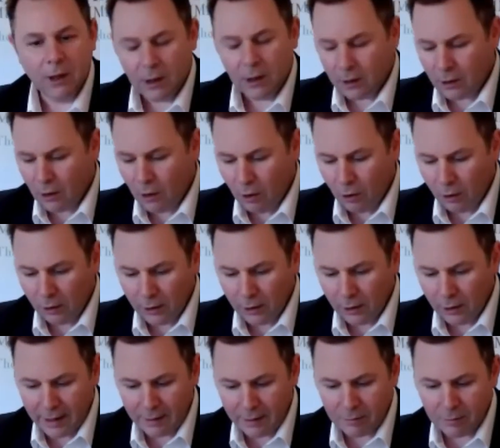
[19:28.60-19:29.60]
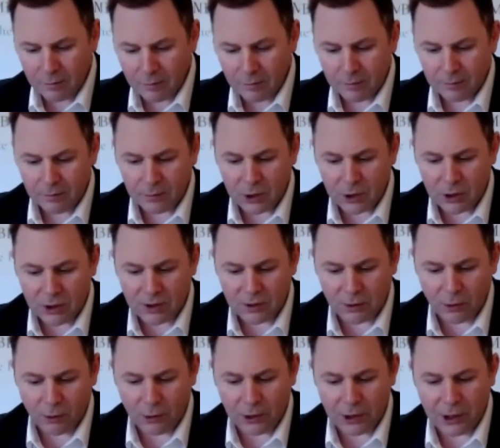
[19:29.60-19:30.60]
Col, just
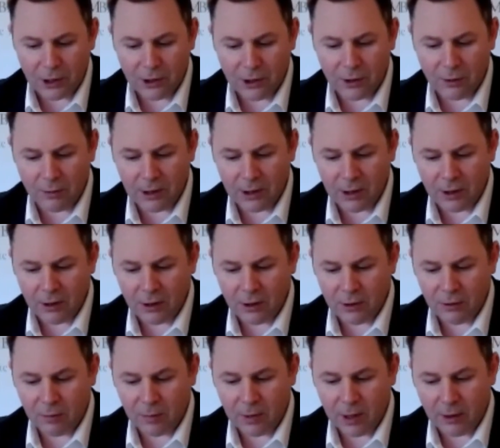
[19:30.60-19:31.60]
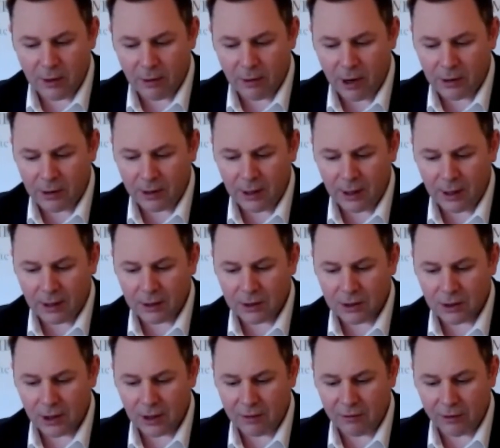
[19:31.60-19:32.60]
throwing to you, you've been around the
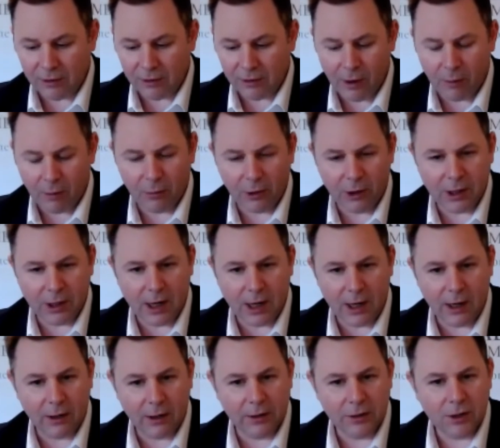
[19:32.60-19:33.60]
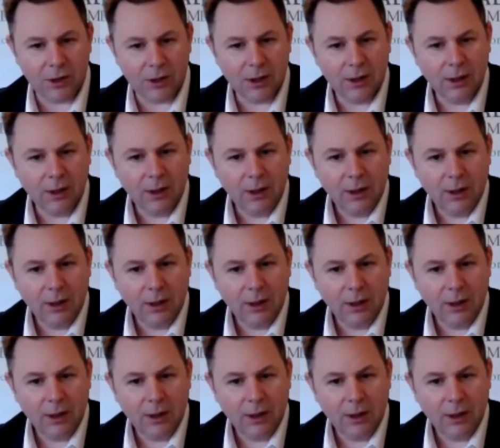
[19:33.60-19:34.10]
industry for a number of years.